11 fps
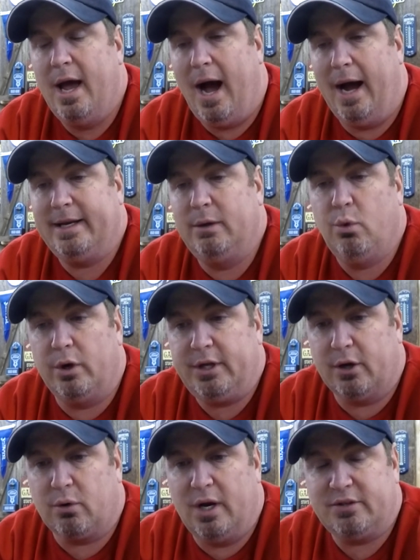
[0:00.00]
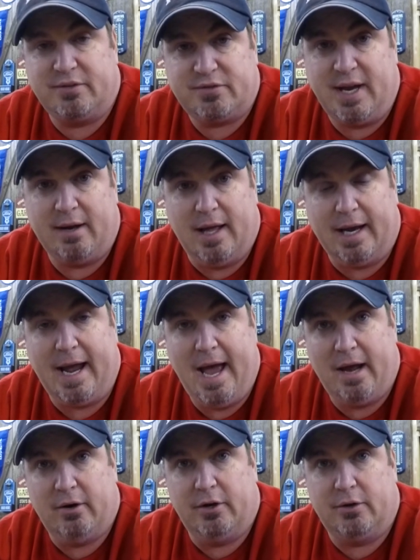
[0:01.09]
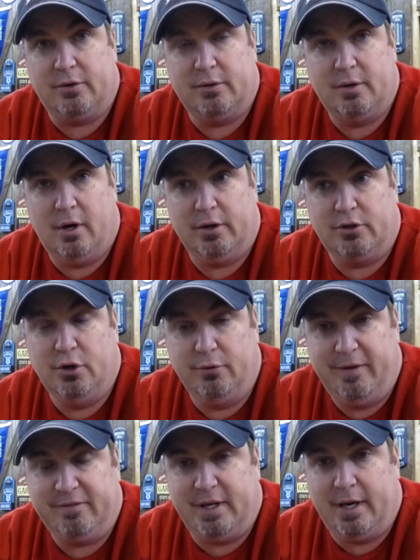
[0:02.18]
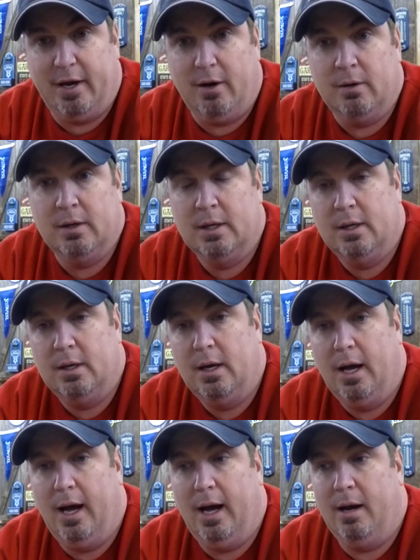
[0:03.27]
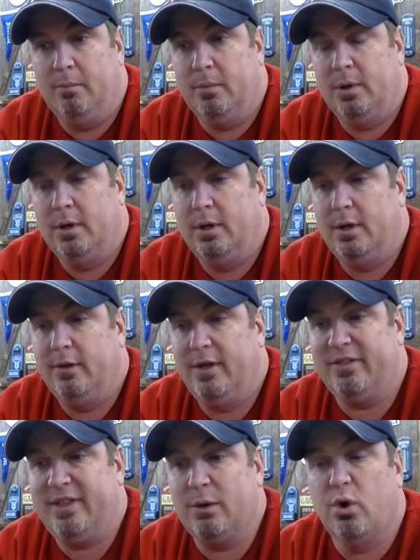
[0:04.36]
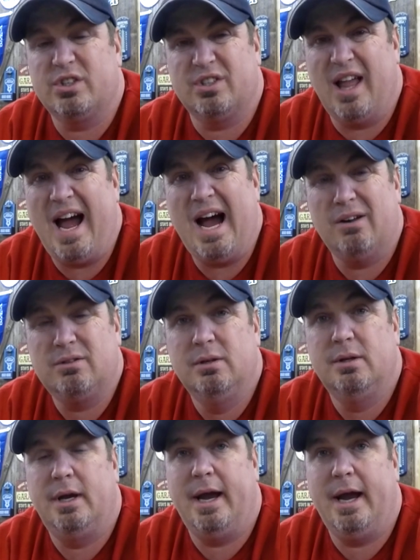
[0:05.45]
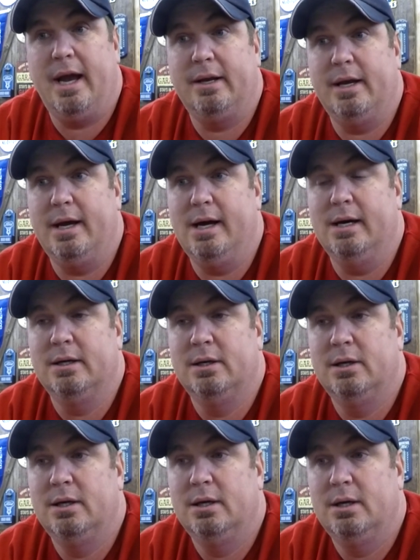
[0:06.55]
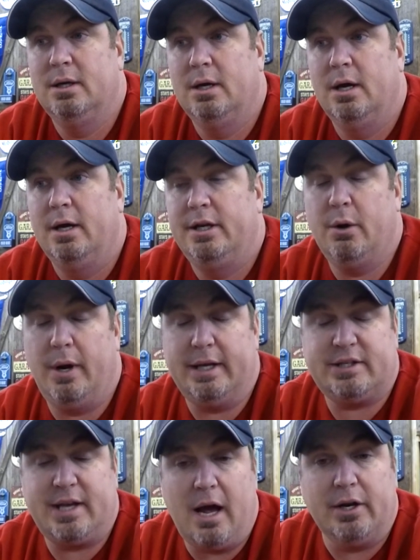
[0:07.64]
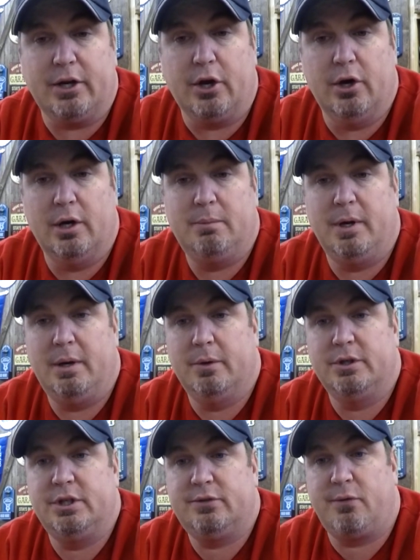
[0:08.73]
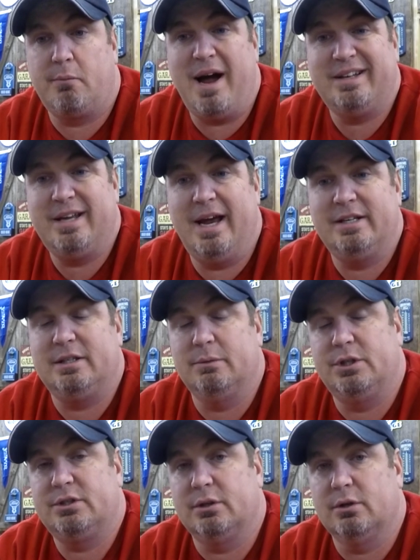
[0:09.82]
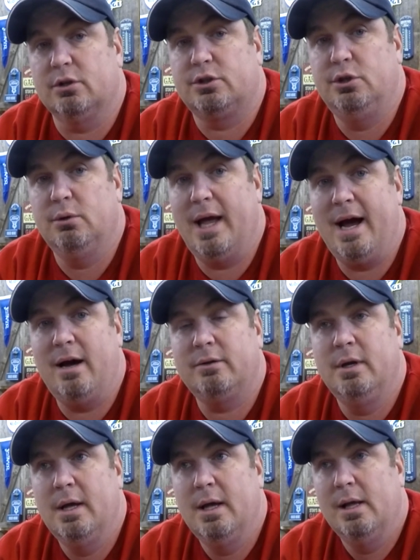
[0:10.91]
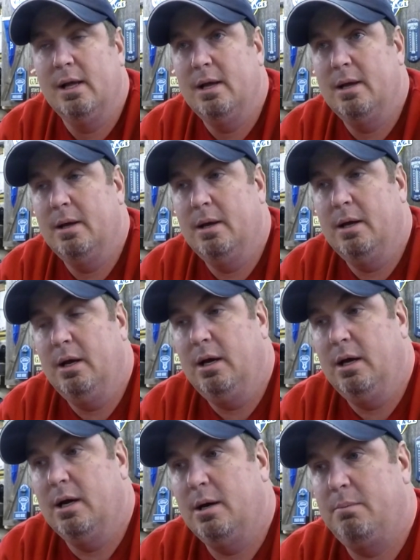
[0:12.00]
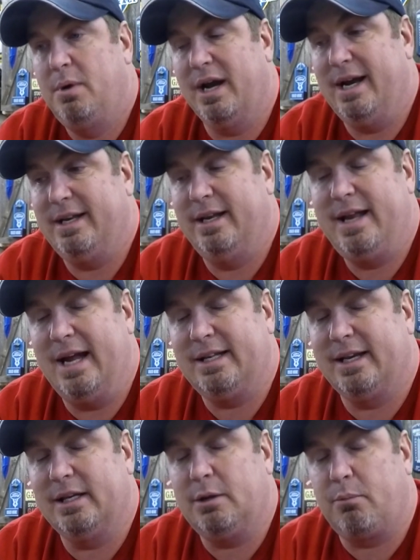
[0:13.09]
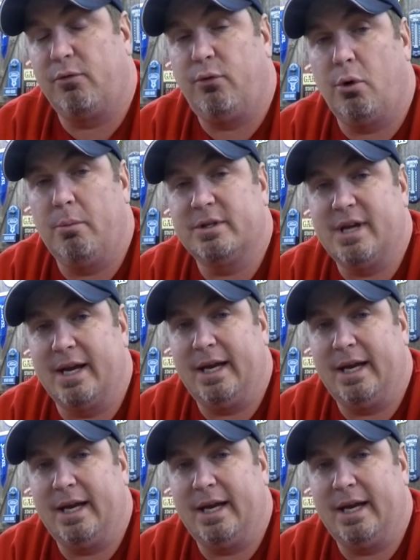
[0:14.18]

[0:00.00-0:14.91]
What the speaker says: I didn't want the aggressive sound like I had on the 250L. That thing was loud, and it sounded good, but it was just, for my taste, it was just a little too loud. But I did that to get the performance I